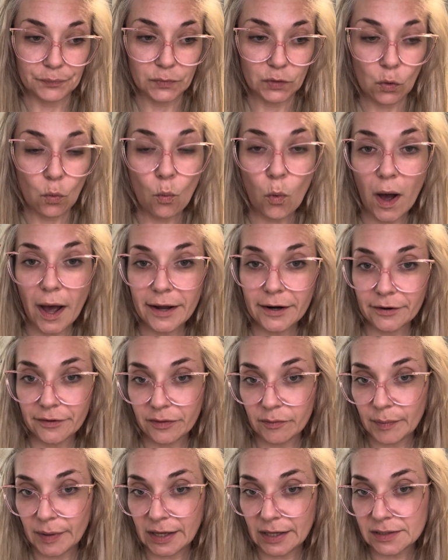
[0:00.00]
Why are
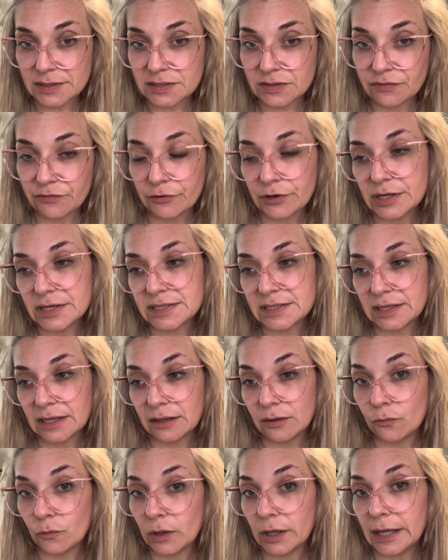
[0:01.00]
the banks
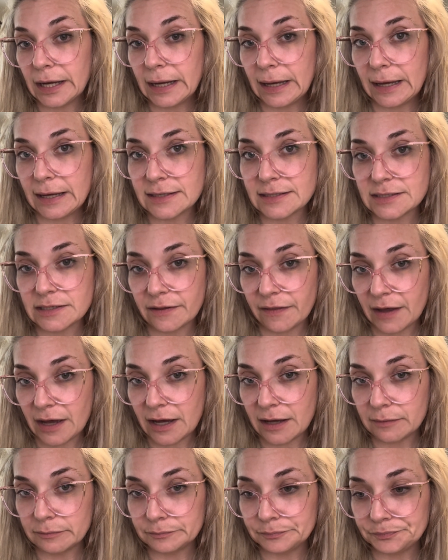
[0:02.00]
freezing? Well, I asked that.